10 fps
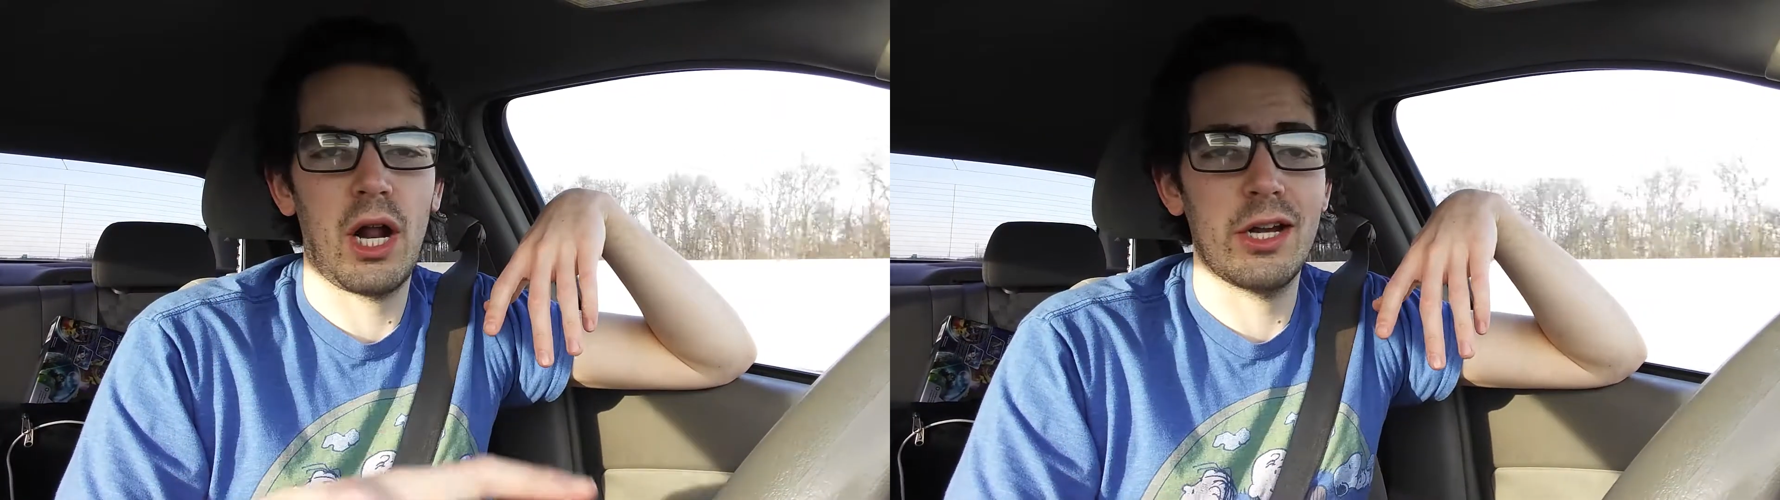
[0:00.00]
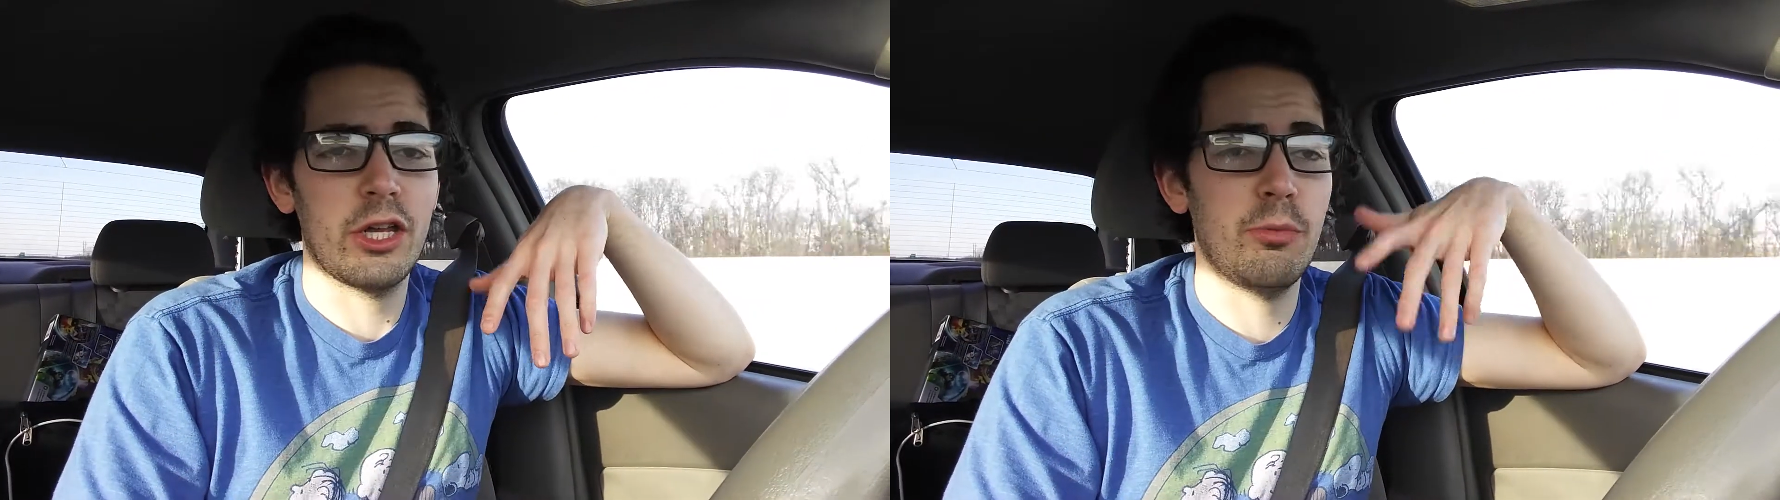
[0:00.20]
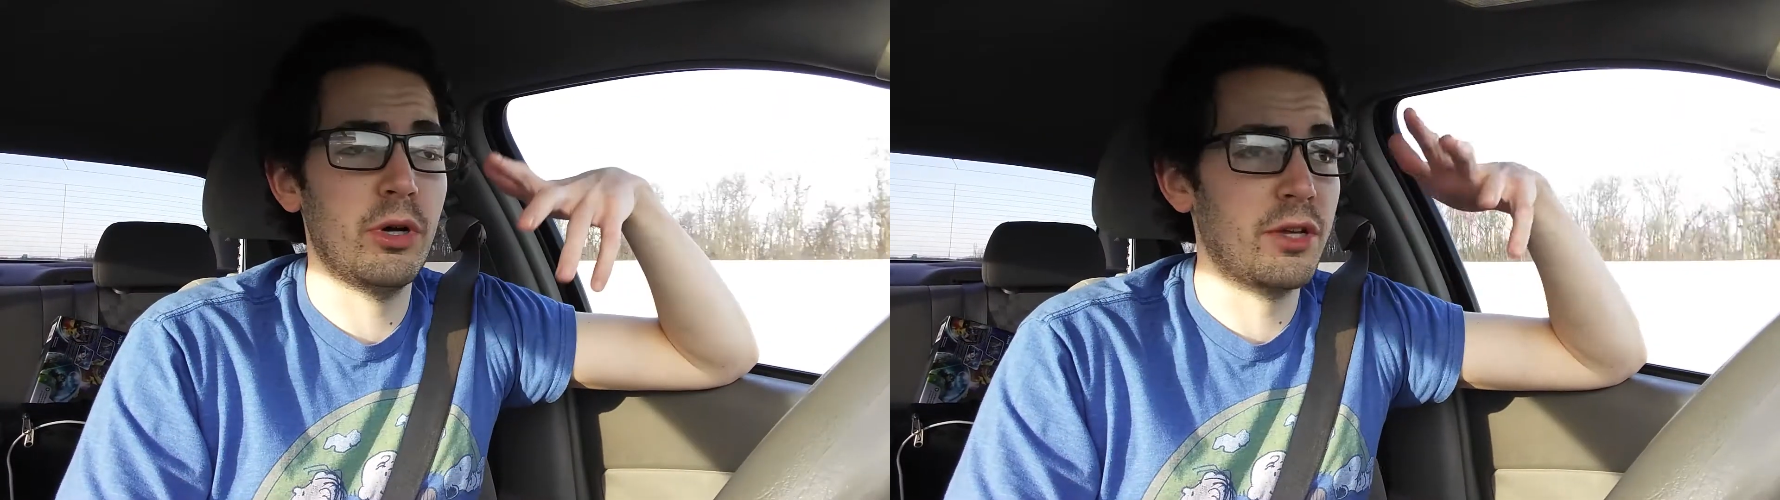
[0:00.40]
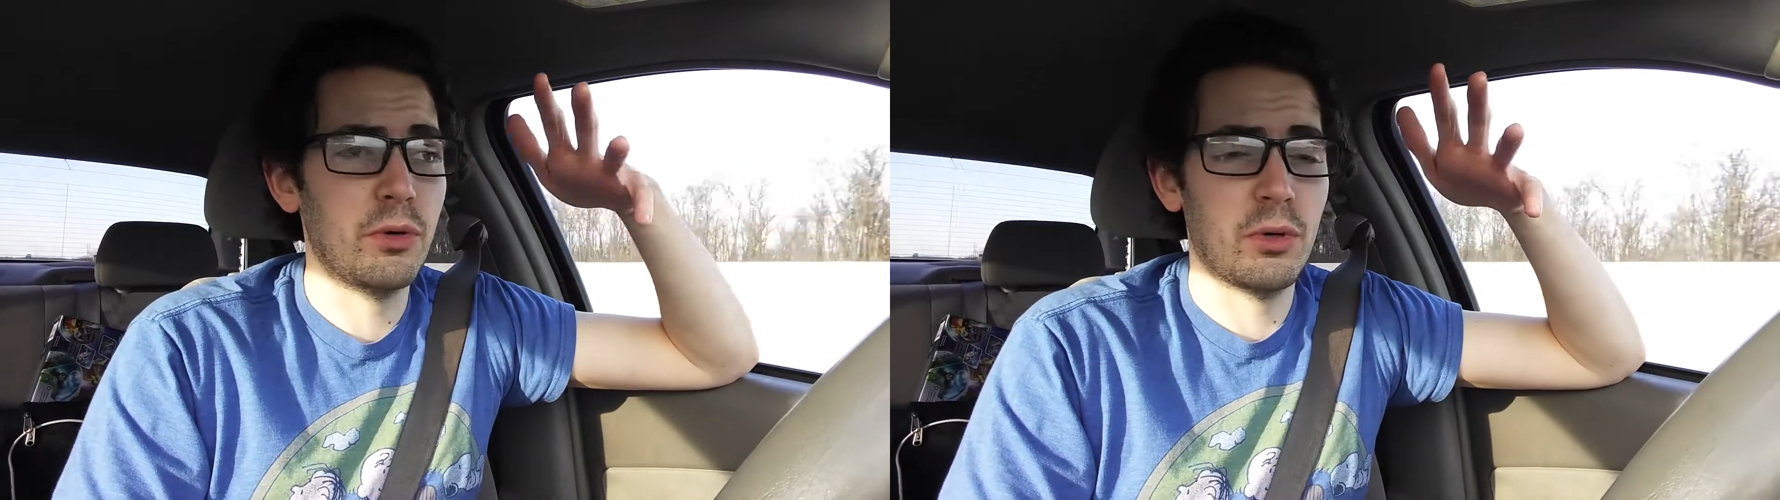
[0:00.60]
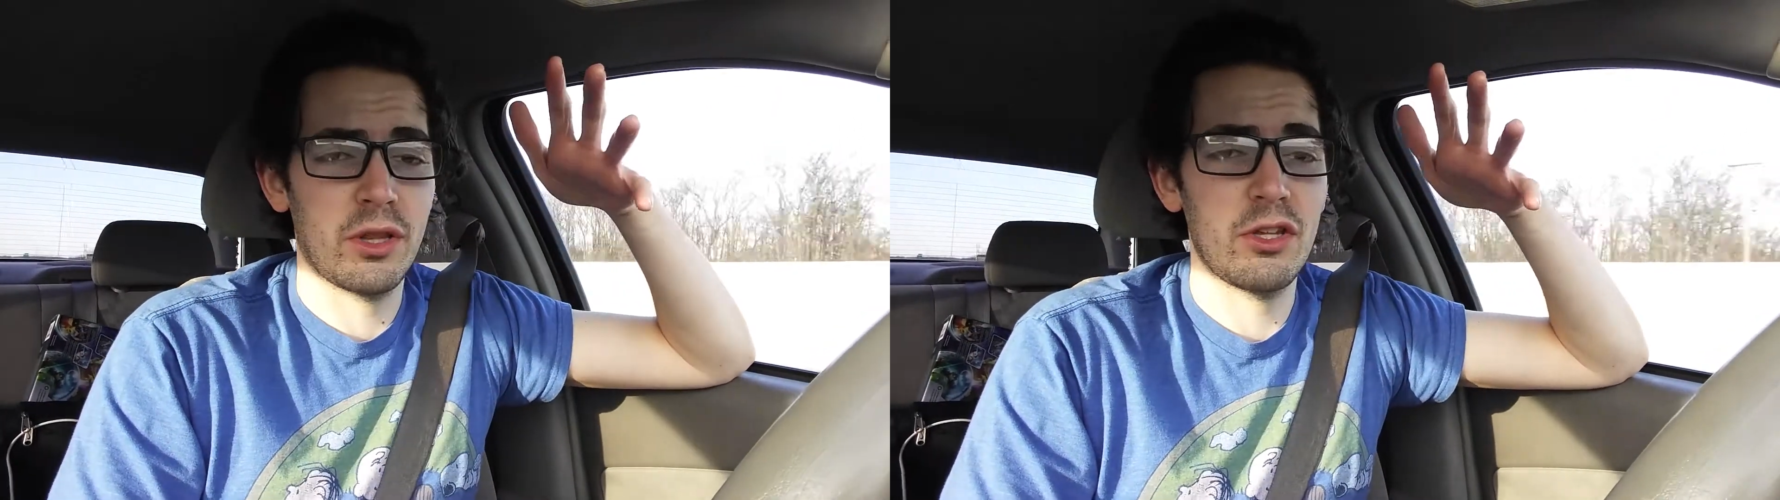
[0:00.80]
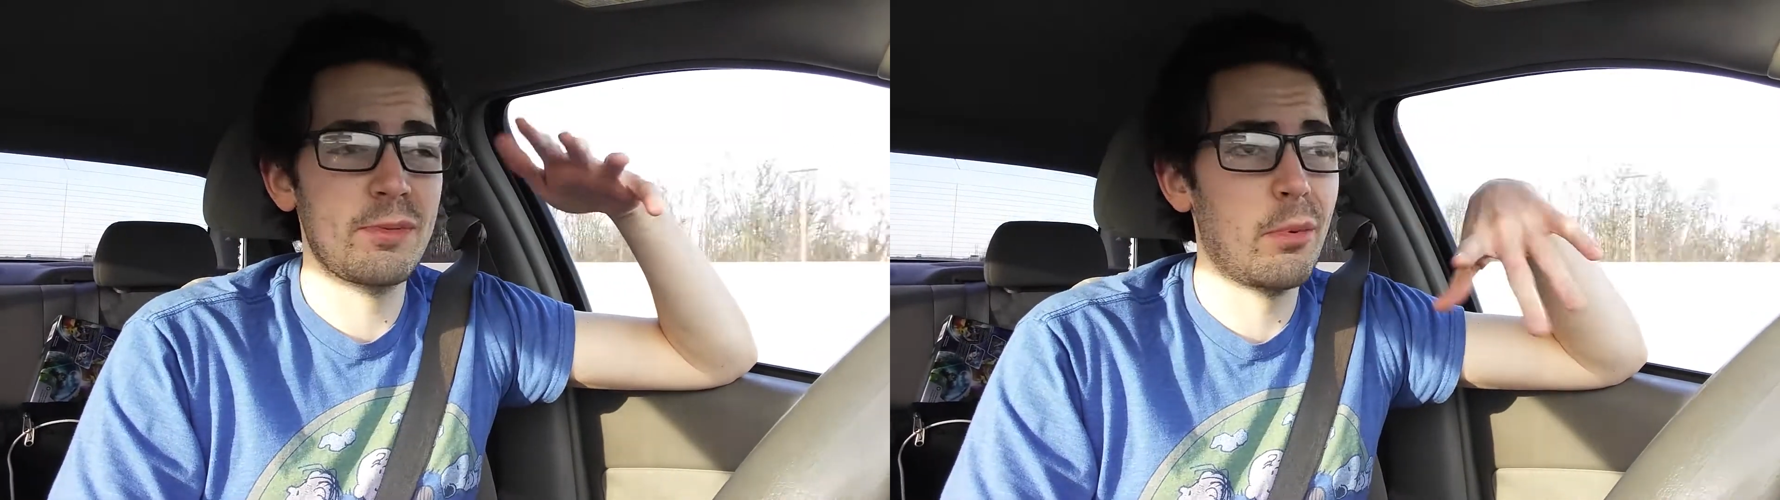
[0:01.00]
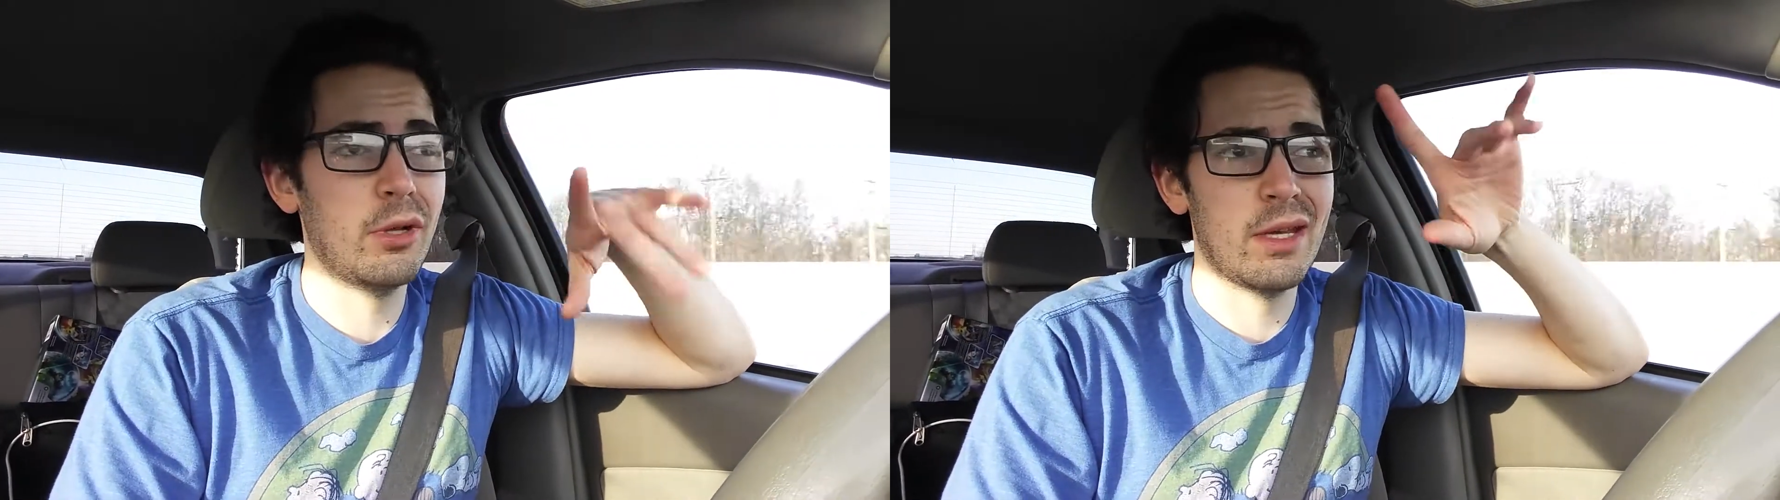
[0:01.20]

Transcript: audiobook if you're one of those people,